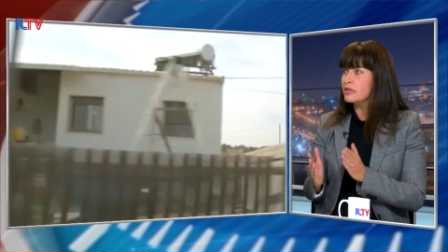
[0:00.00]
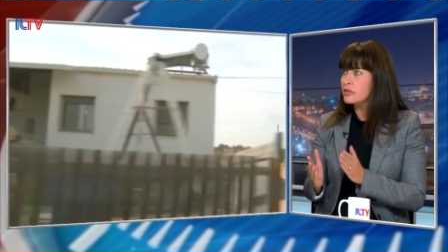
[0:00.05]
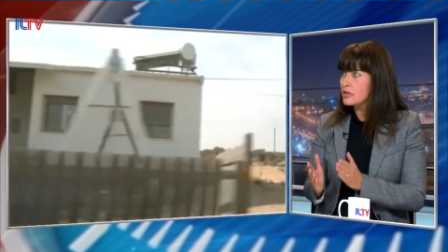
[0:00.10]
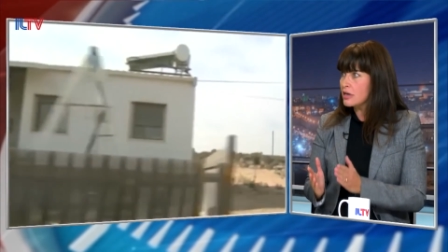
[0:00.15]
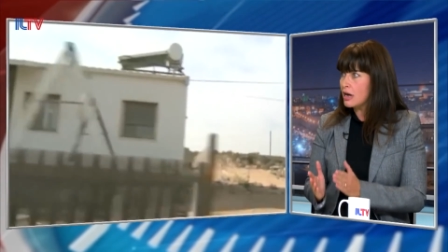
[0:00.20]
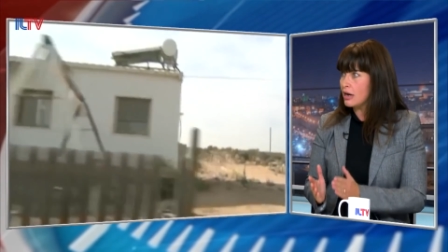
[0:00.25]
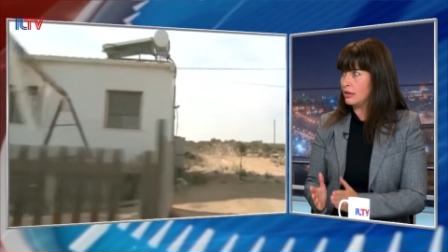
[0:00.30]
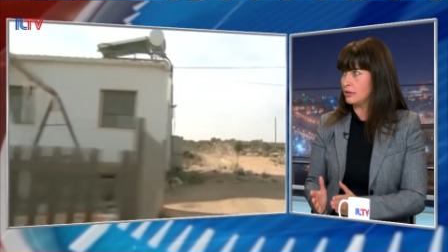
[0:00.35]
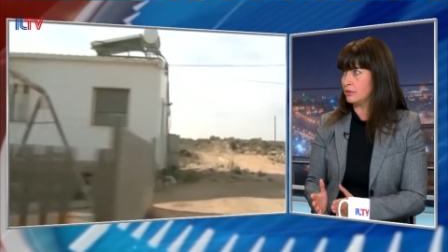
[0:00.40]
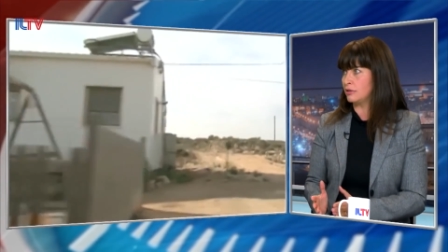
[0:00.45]

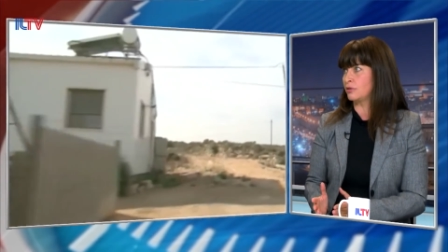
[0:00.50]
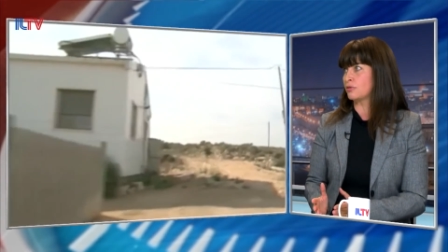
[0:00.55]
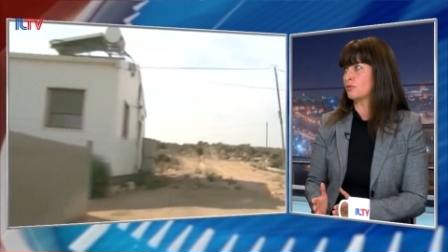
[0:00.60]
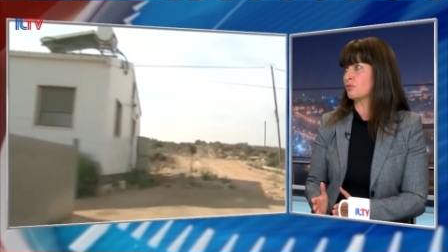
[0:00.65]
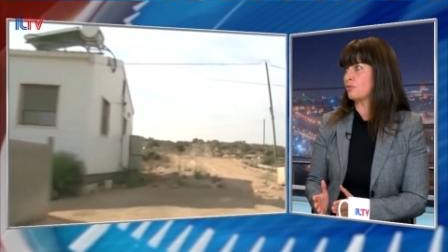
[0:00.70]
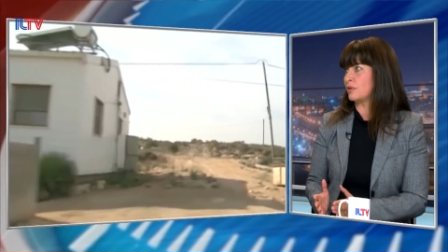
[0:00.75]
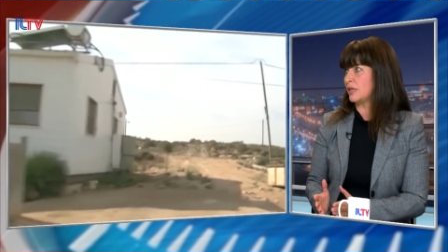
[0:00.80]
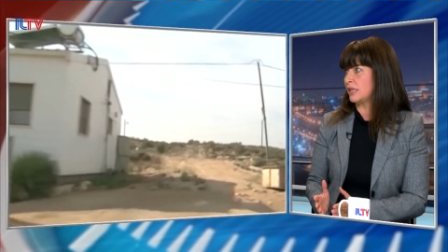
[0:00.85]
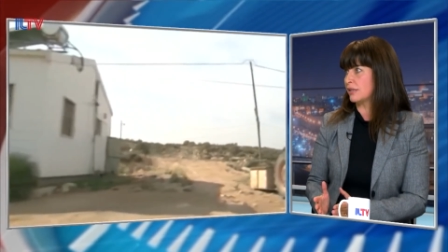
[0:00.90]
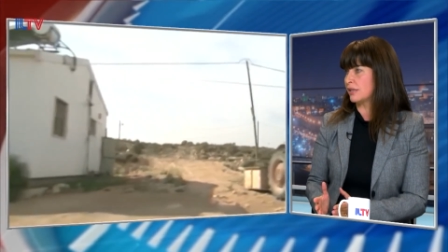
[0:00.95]
not the
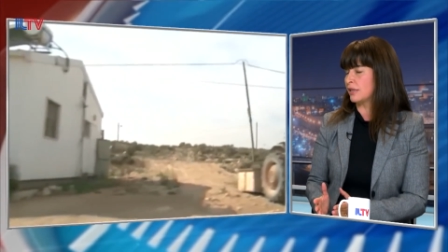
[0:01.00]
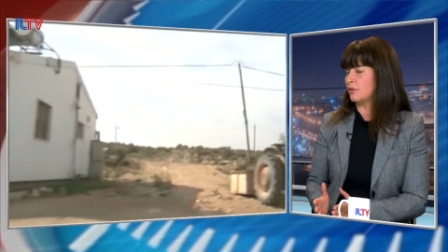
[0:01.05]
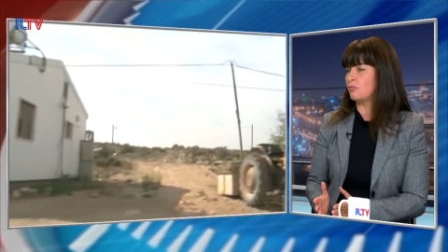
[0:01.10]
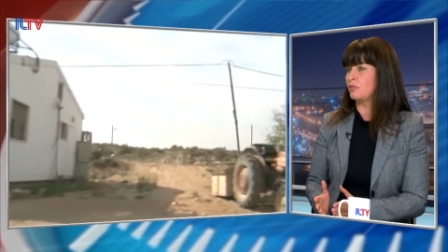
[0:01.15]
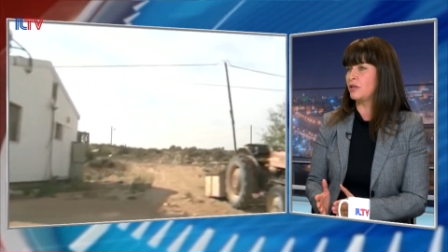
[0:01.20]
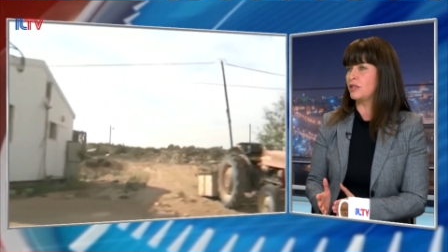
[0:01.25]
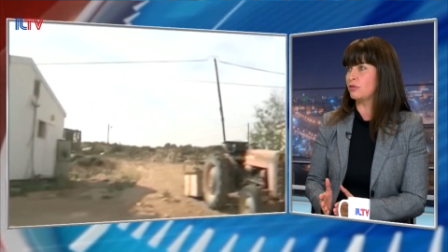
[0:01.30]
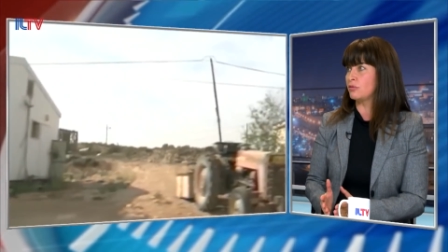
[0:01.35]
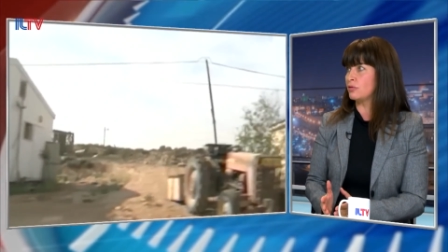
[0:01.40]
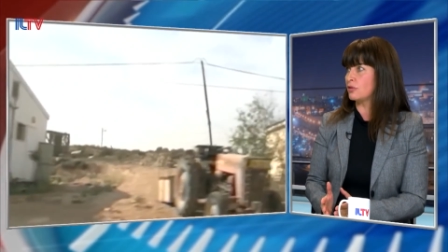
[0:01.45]
reason
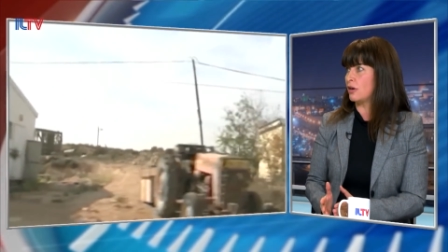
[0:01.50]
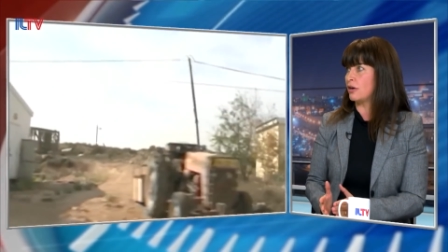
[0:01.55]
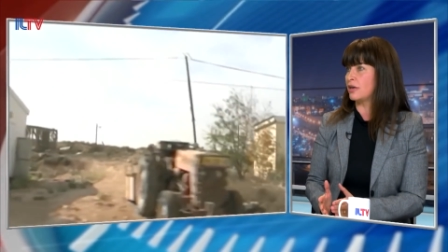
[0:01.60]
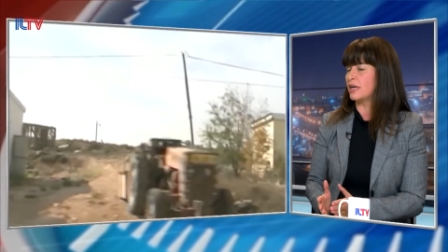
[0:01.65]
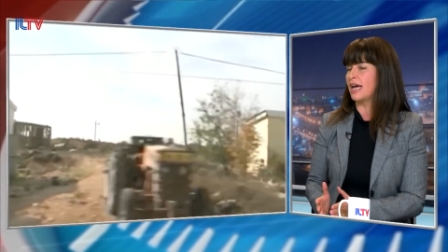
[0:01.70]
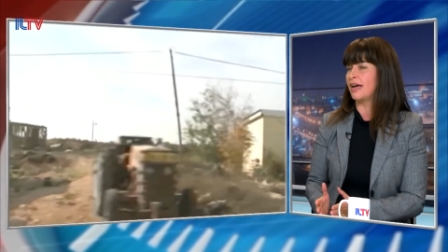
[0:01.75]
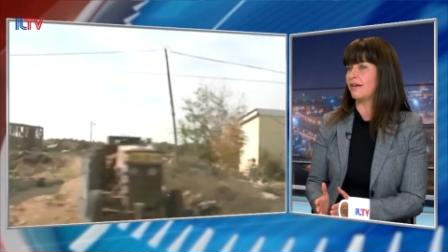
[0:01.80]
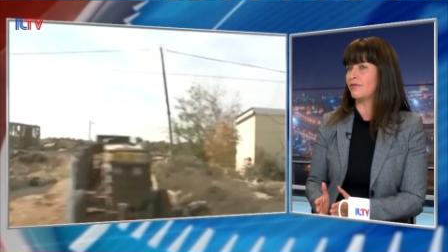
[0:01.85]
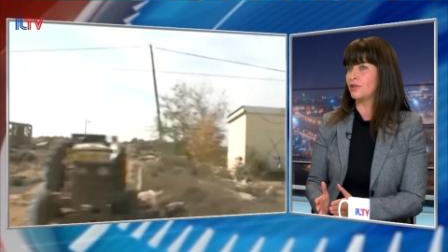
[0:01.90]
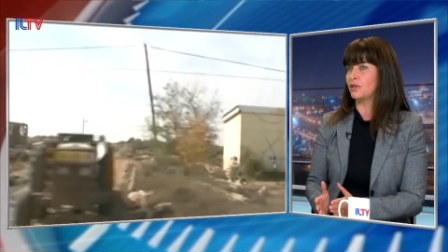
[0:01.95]
we do not
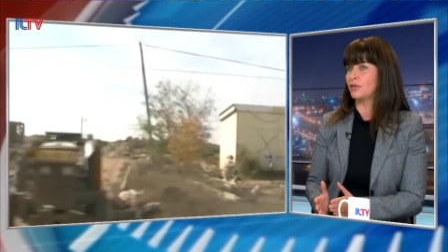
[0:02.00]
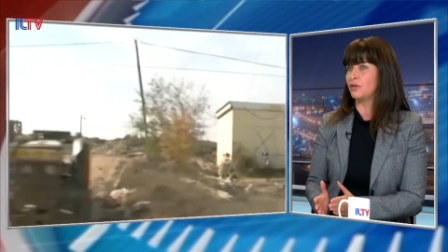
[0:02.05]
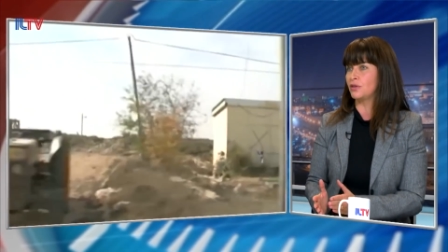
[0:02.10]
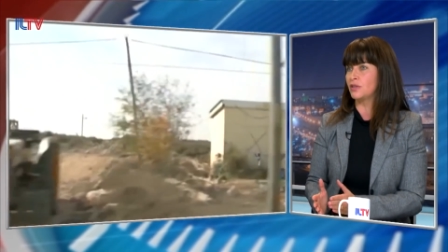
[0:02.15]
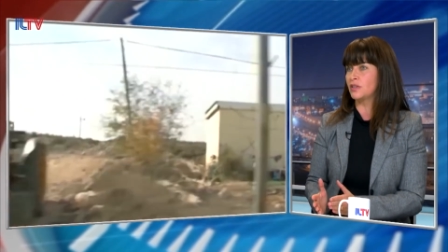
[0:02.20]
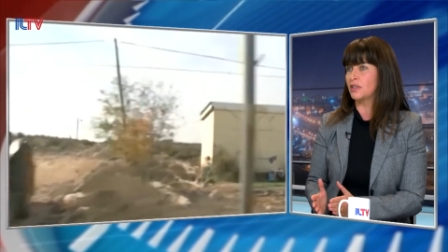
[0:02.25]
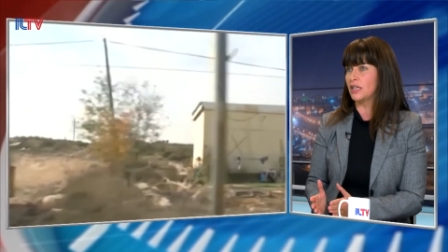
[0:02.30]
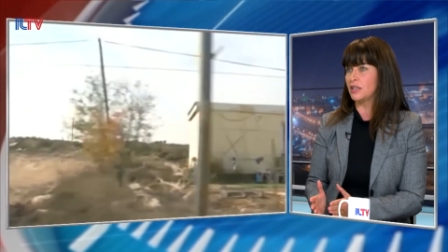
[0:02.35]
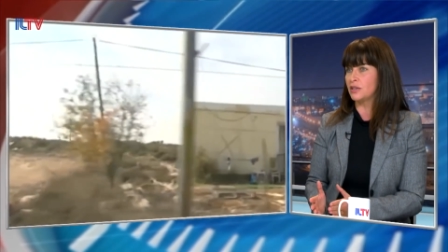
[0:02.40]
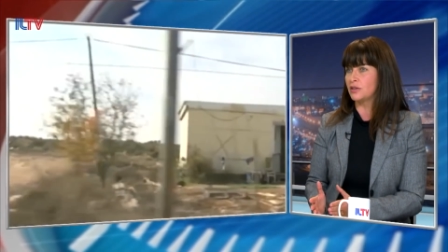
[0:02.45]
have a two
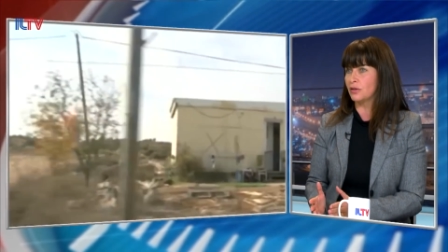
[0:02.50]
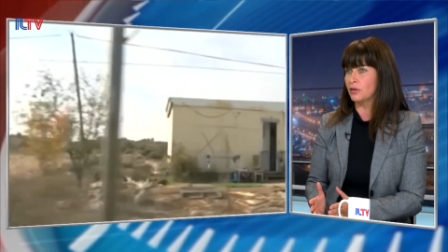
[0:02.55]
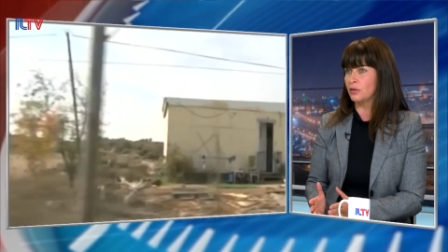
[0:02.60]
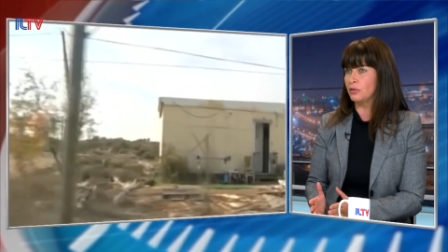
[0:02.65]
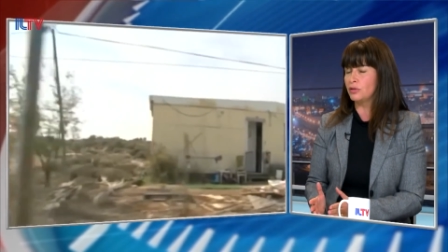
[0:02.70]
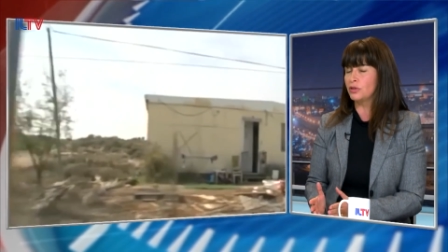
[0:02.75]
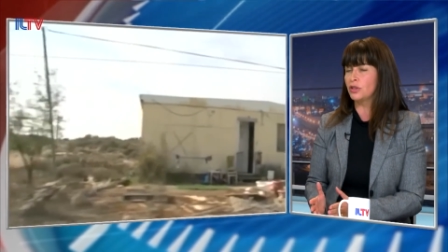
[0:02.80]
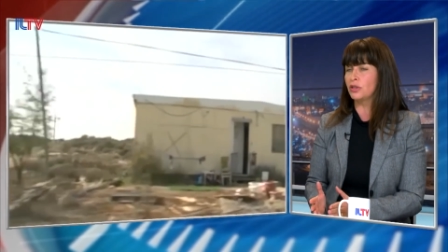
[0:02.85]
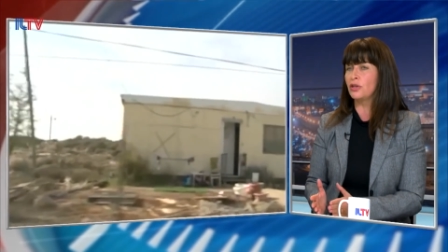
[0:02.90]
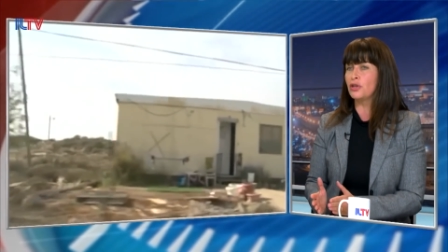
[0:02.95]
state
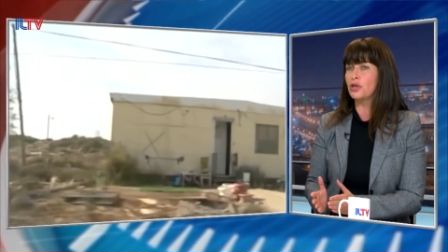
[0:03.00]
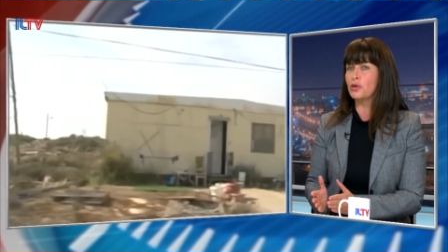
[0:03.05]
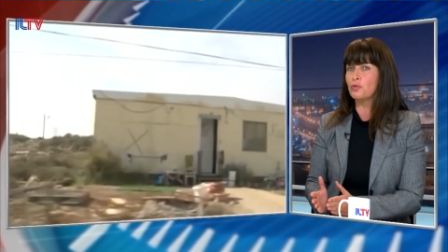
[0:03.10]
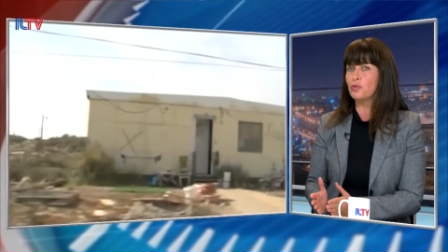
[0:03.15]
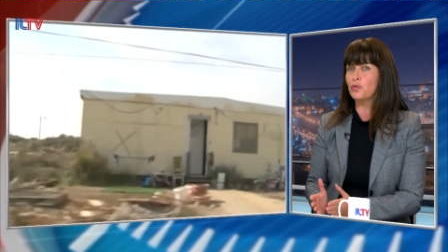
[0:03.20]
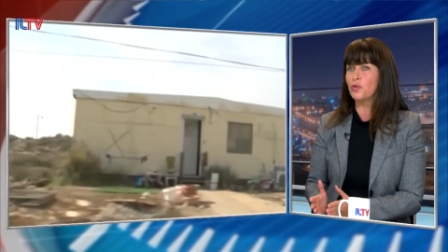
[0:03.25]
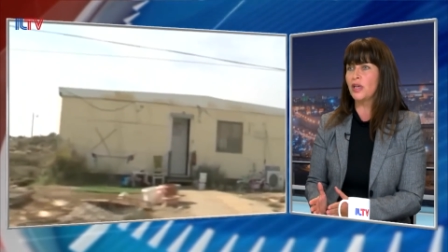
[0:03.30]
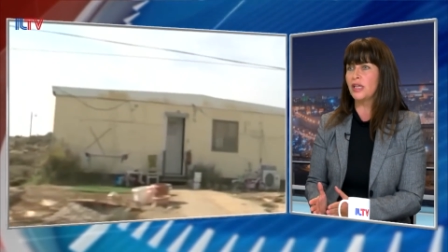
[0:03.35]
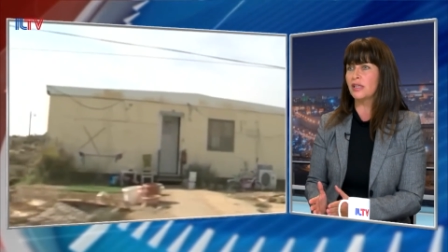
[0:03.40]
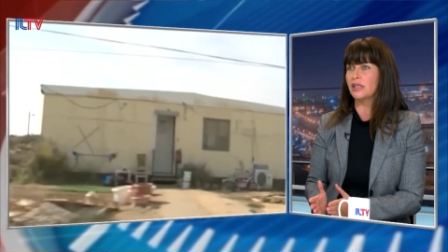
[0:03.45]
solution. The
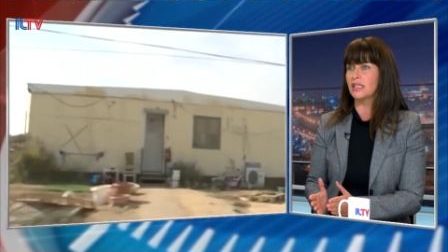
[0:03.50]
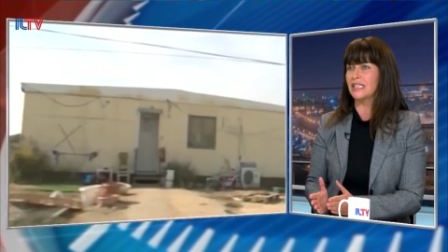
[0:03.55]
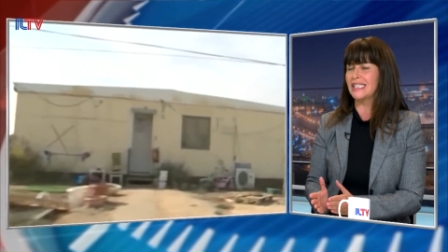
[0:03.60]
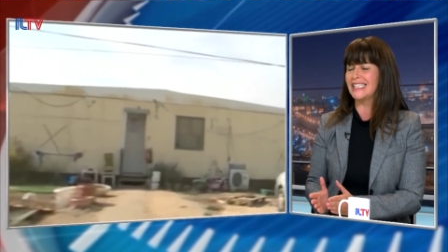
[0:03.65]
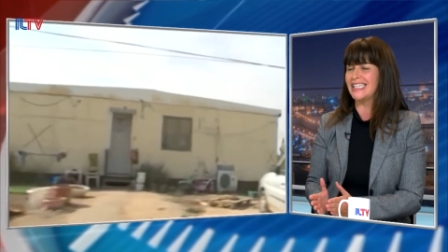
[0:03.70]
reason